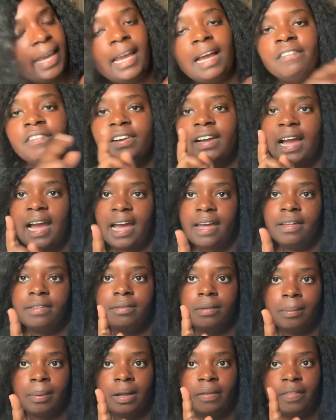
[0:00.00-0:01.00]
I forgot
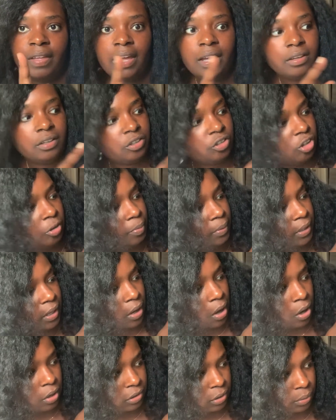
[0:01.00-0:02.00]
about that. Your GPA
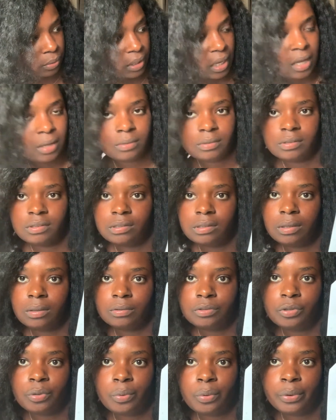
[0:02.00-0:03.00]
also counts
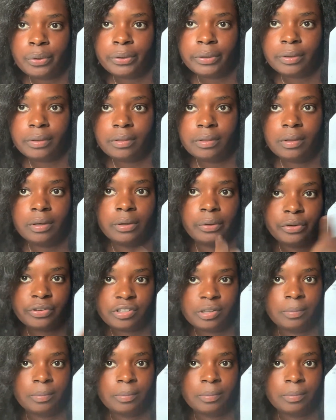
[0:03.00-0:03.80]
toward the nursing